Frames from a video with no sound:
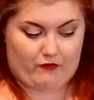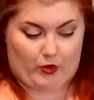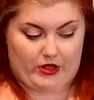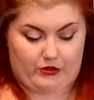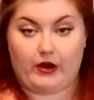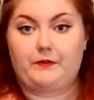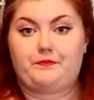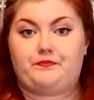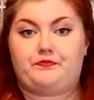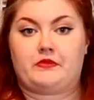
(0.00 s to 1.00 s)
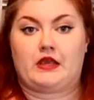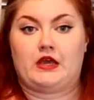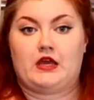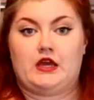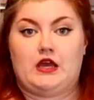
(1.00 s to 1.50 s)
forty-three.
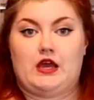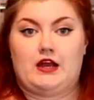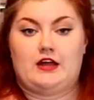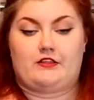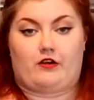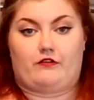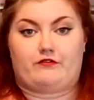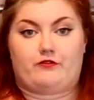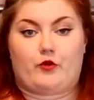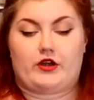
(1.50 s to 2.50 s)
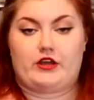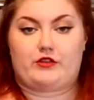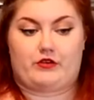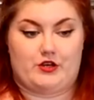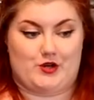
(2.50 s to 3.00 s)
There are
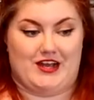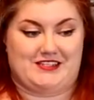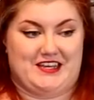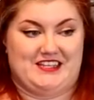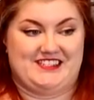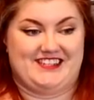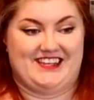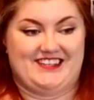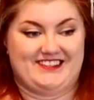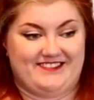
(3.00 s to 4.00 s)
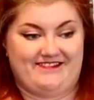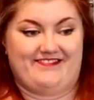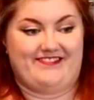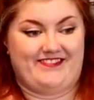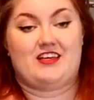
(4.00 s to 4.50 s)
forty-three dresses.
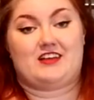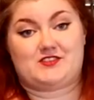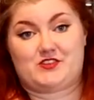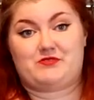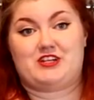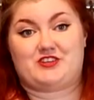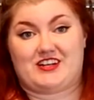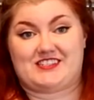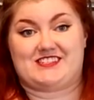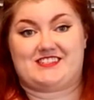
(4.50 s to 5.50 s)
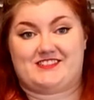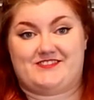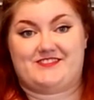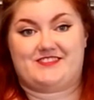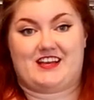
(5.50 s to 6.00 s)
That's too many dresses.
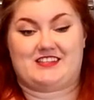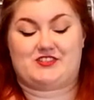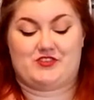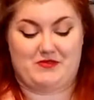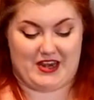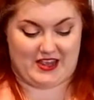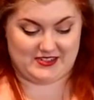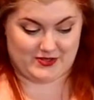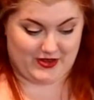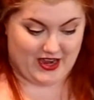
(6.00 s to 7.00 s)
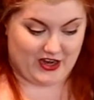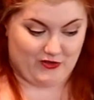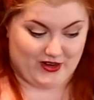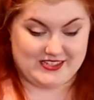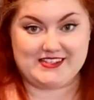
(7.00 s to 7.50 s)
That's too many. So we gotta
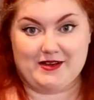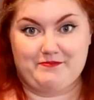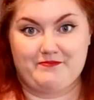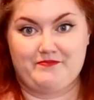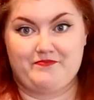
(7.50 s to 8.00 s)
get rid of some.